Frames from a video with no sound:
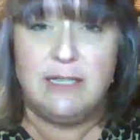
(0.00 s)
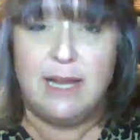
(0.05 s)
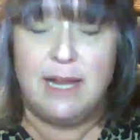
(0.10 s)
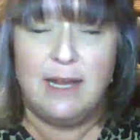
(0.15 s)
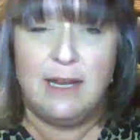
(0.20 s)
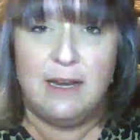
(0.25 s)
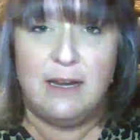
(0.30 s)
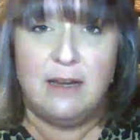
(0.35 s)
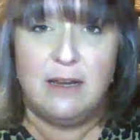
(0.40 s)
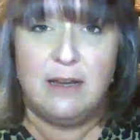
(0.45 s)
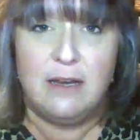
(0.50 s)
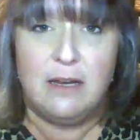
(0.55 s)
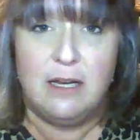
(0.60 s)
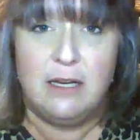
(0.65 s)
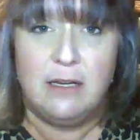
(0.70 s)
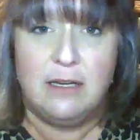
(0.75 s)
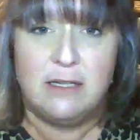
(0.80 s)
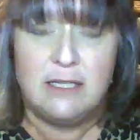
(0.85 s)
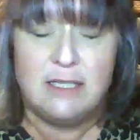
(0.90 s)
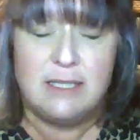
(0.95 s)
and
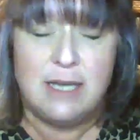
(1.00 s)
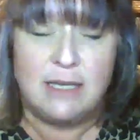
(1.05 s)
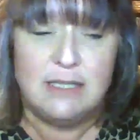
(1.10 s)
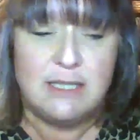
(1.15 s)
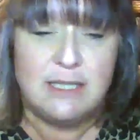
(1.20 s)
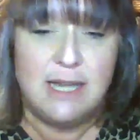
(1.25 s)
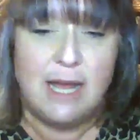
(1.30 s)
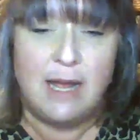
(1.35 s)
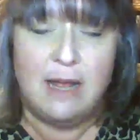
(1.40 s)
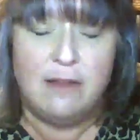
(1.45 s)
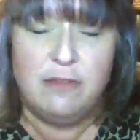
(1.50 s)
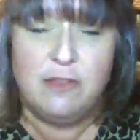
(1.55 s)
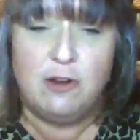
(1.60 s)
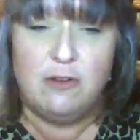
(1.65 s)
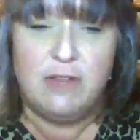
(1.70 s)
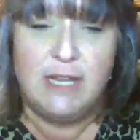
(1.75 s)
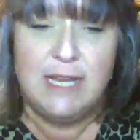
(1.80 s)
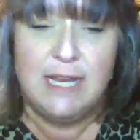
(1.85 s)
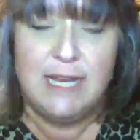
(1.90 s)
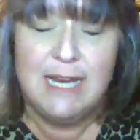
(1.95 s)
in the sense that
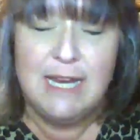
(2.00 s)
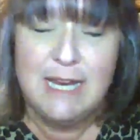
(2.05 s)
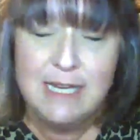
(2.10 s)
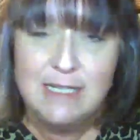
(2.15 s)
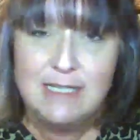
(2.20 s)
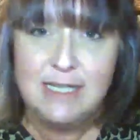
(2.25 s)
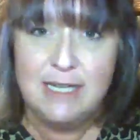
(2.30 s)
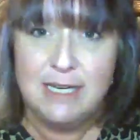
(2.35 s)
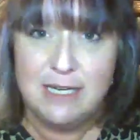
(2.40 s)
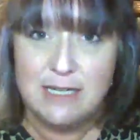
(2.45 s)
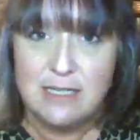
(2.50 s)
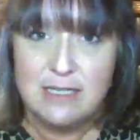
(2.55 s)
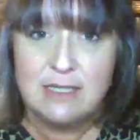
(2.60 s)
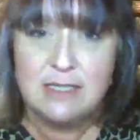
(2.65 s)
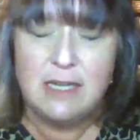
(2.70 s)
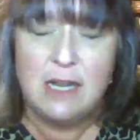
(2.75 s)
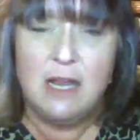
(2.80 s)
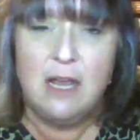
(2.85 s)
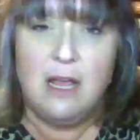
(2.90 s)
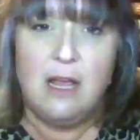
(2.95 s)
they're the easiest.